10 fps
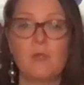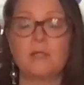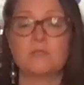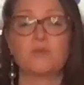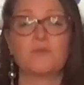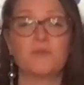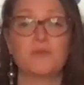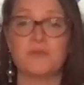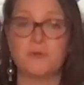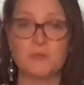And so for
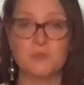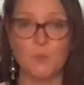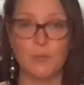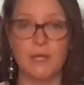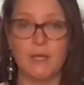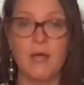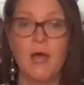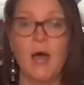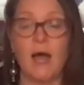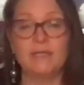the first week,
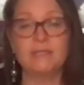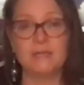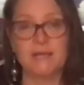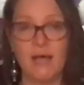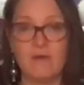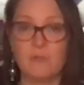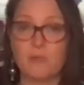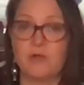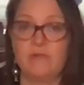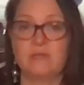I did have a
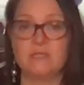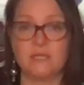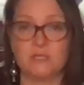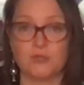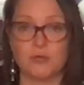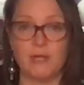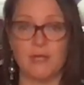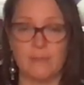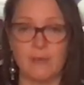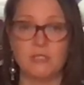previous injury
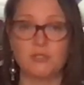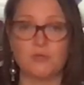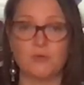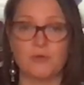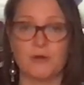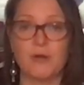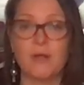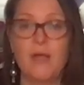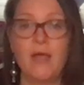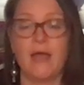in my shoulder,
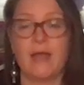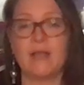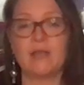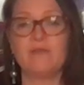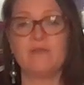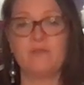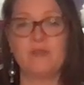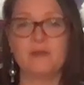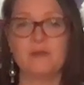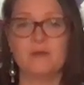and I could
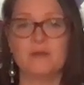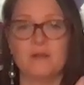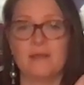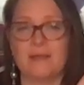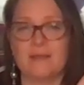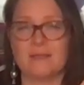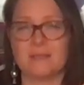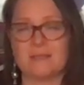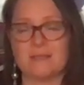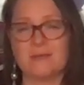feel like
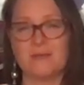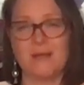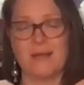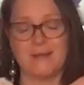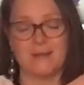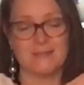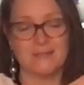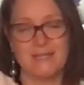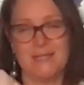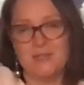this little
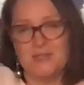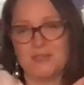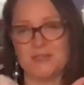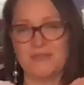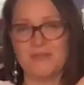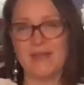tinge of